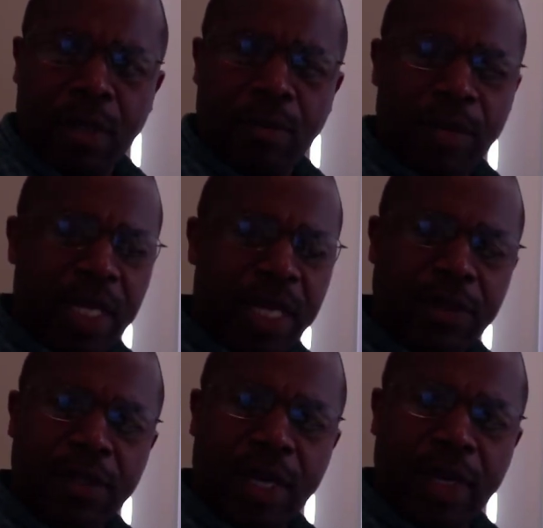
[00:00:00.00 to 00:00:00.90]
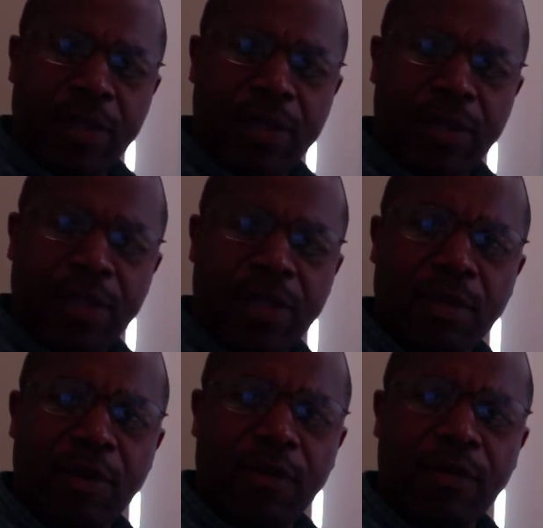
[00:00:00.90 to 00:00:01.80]
But there's a
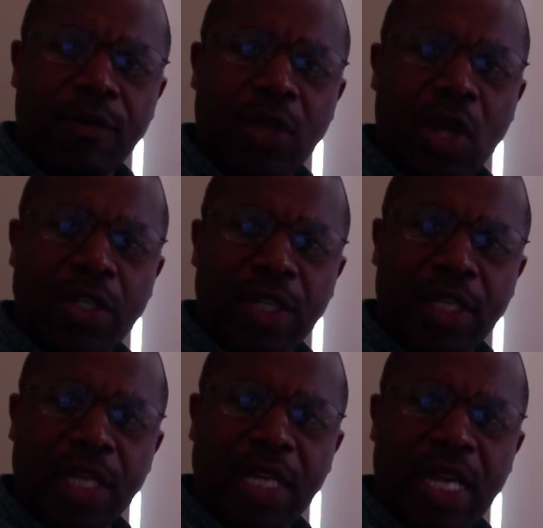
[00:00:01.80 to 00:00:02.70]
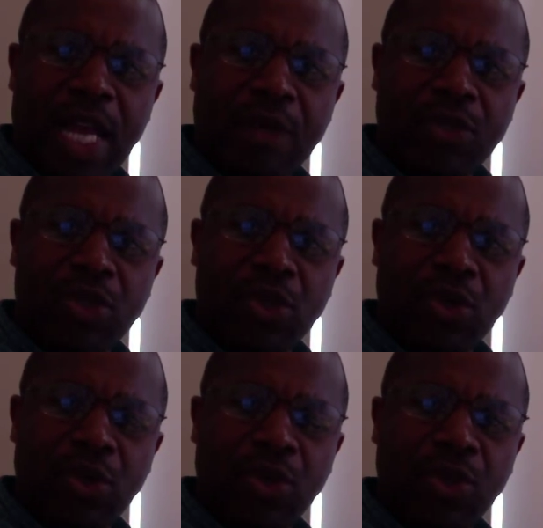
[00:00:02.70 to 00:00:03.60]
system of logic that allows
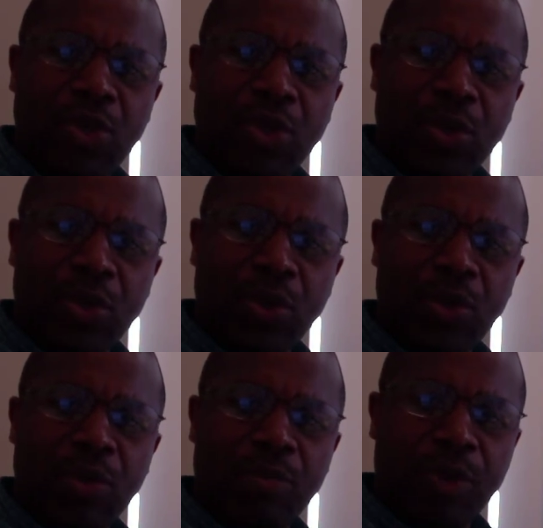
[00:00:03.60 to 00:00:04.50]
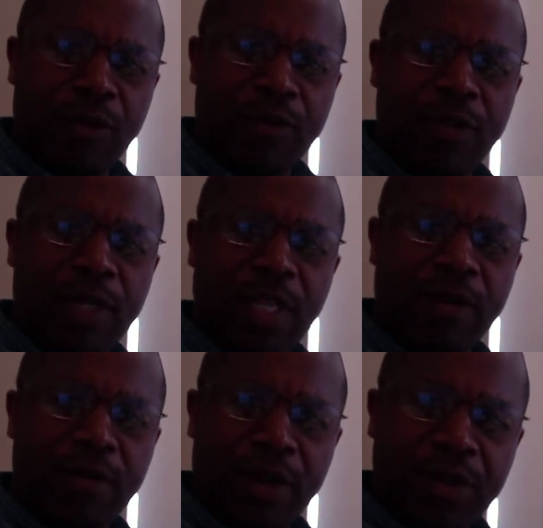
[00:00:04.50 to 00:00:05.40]
you to do proofs in the
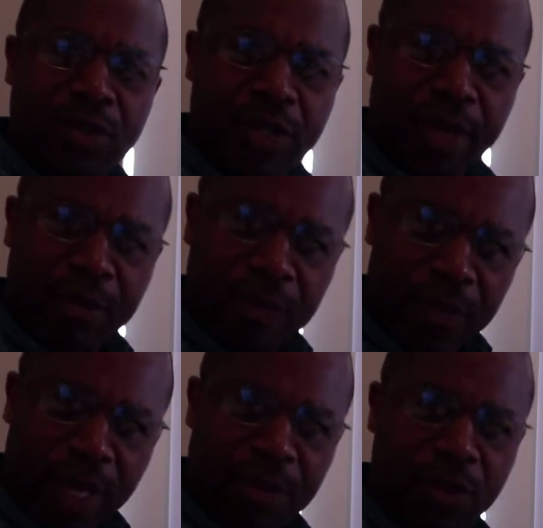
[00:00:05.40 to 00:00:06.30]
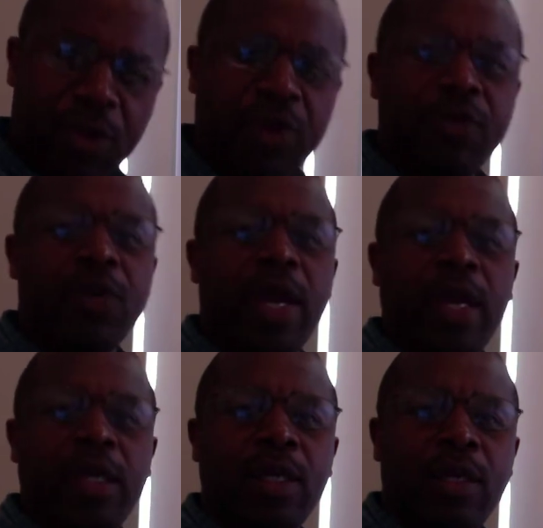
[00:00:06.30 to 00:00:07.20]
very same sort of
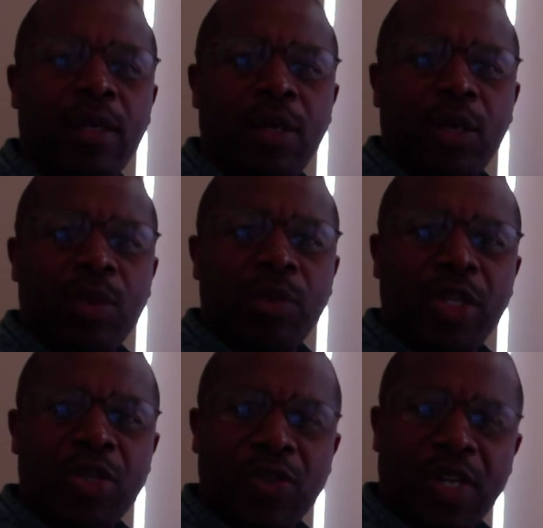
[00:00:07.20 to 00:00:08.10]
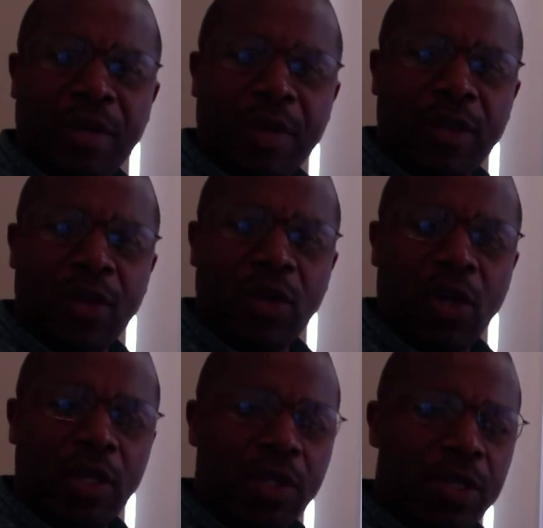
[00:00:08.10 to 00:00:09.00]
way, but using a method
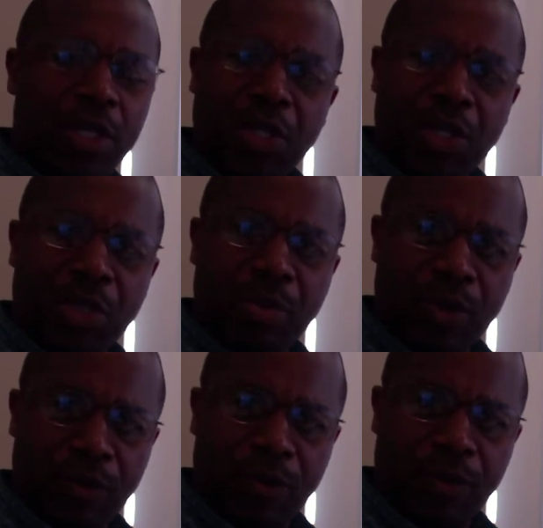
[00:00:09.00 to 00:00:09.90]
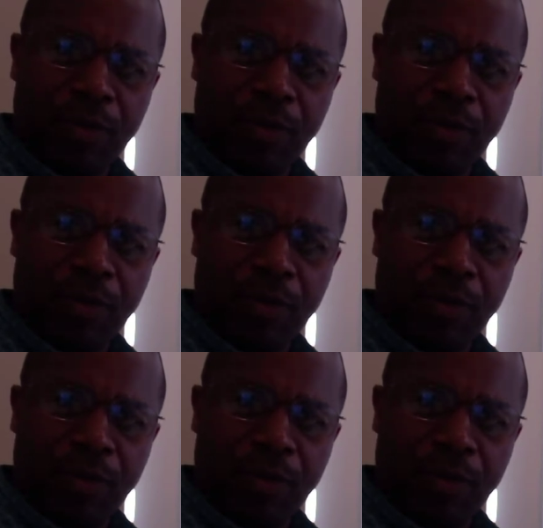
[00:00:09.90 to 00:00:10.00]
called conditional proof.